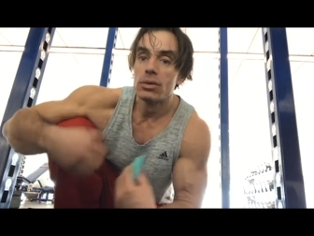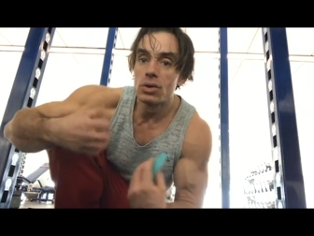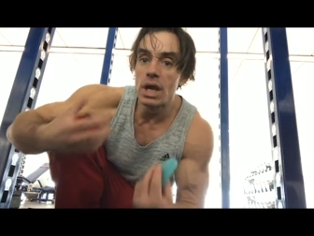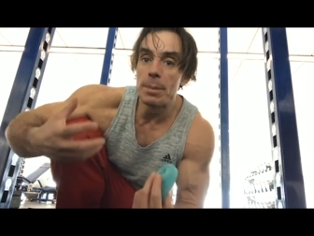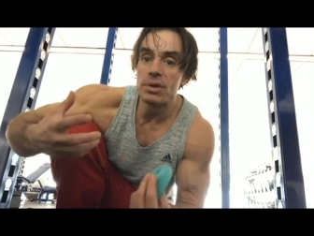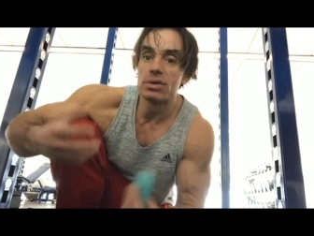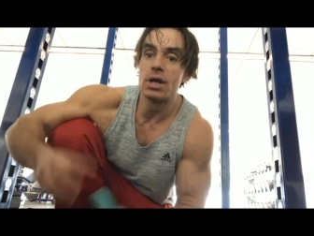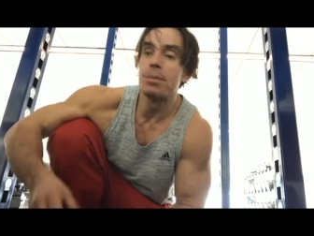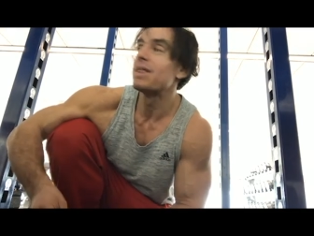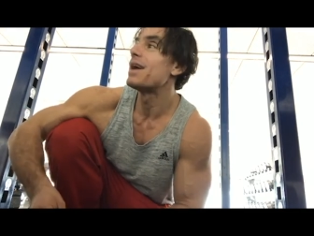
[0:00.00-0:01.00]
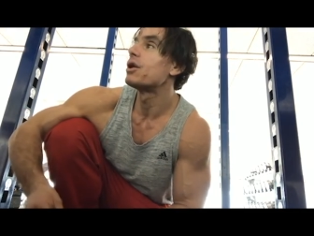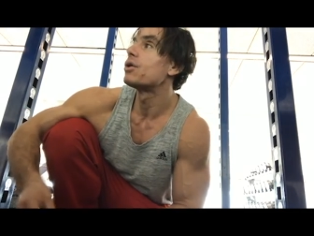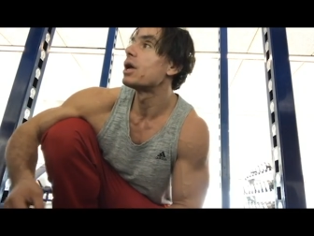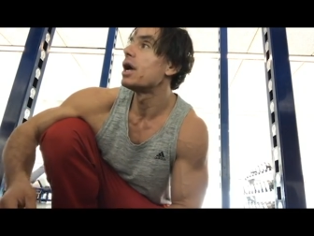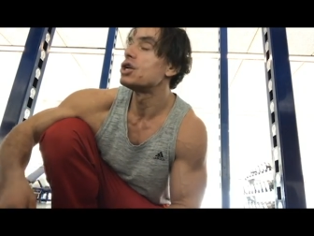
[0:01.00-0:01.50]
So keep it stimulating,
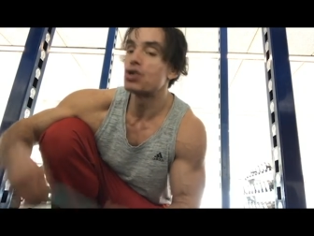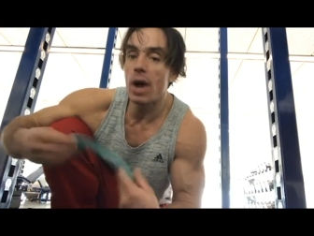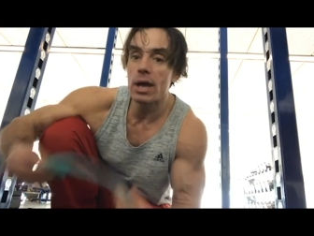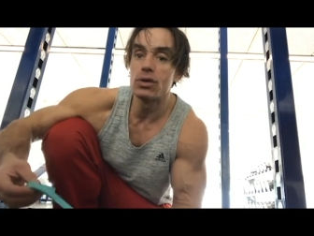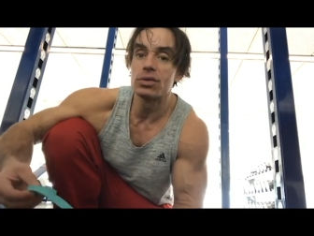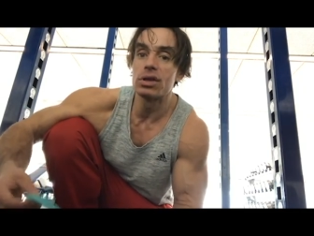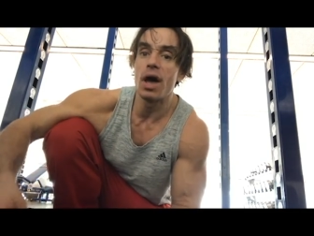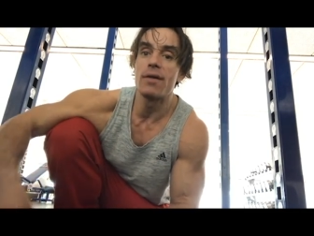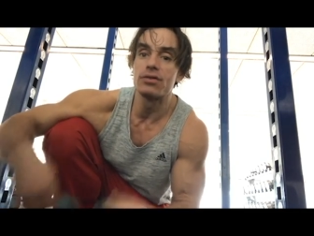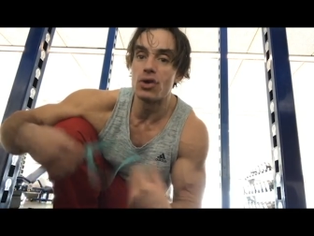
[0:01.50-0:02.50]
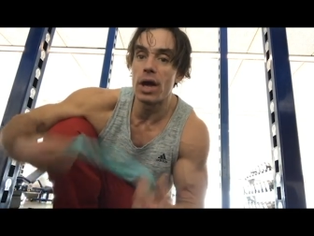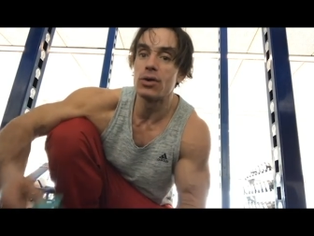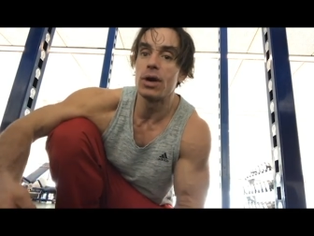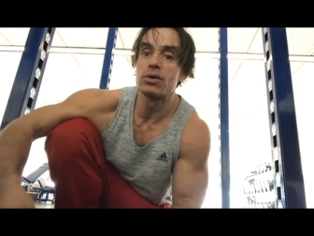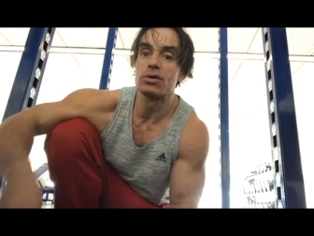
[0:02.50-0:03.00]
okay? Try new stuff. Try
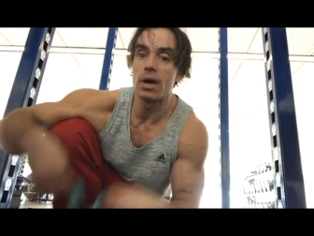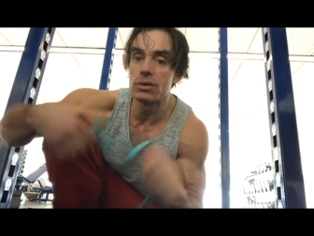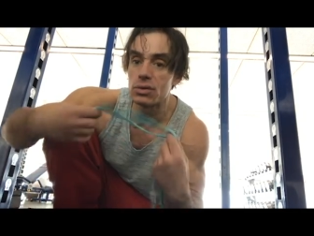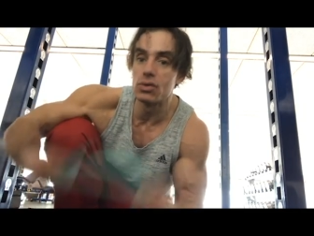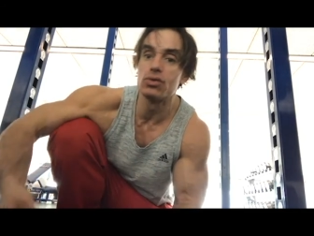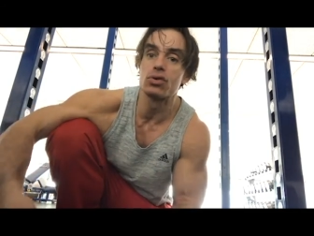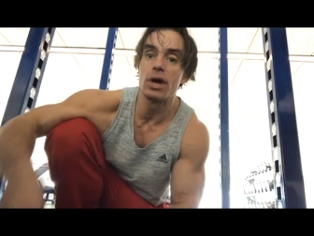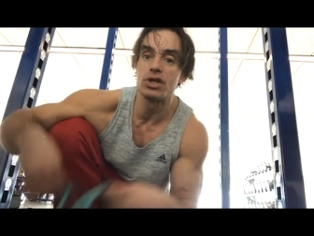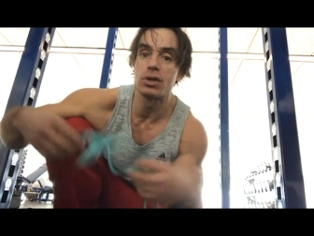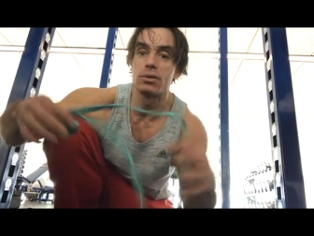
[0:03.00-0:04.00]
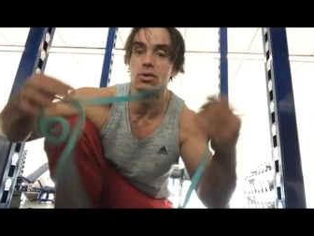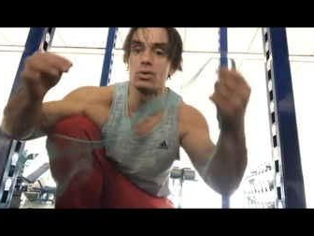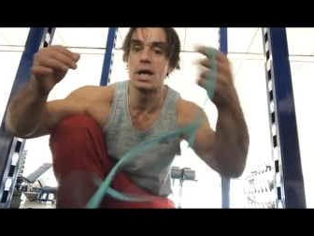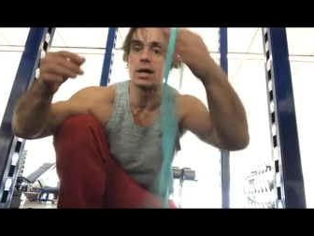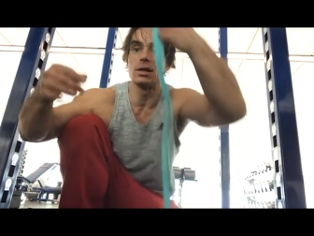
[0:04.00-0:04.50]
new exercises, new stretches, new
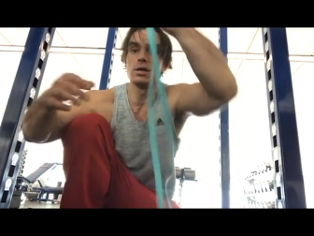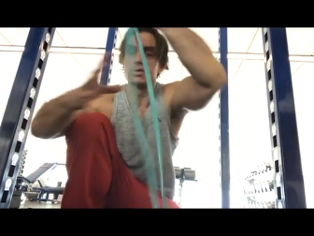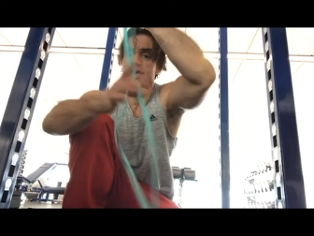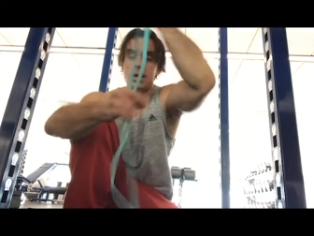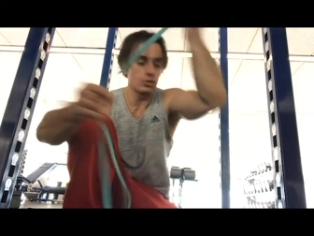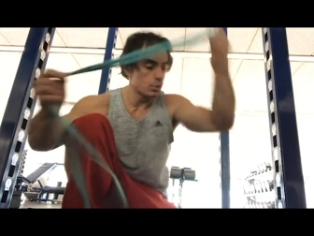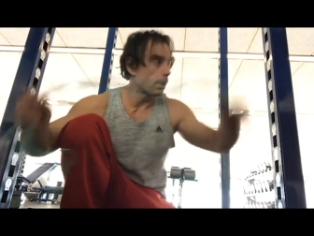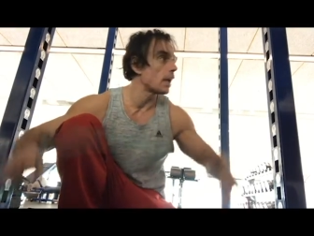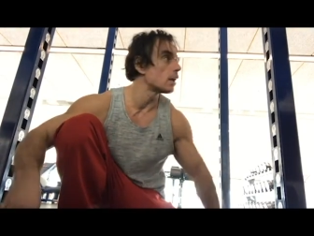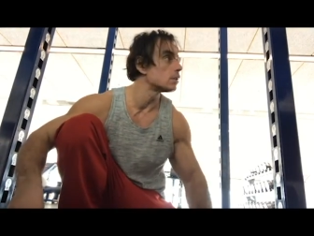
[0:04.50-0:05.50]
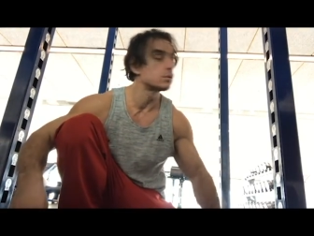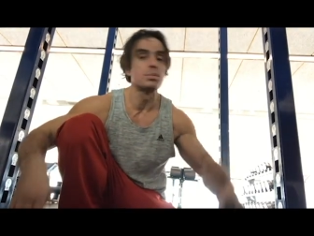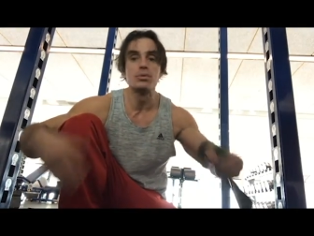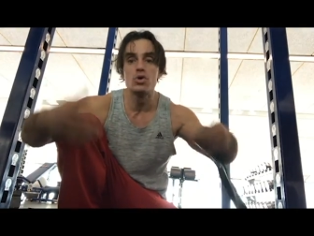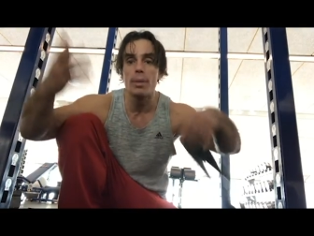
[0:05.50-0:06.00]
techniques. Try new bands,
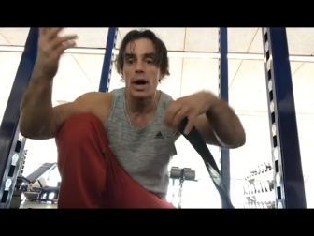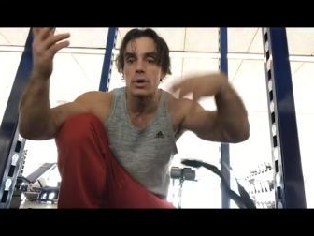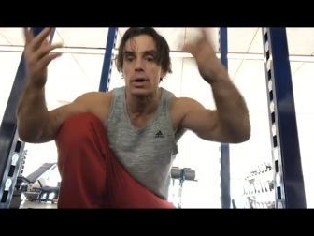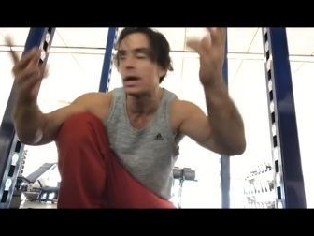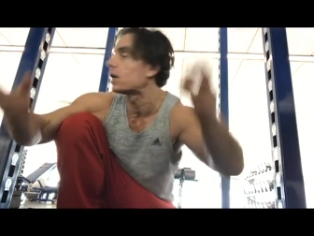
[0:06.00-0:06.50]
new bodyweight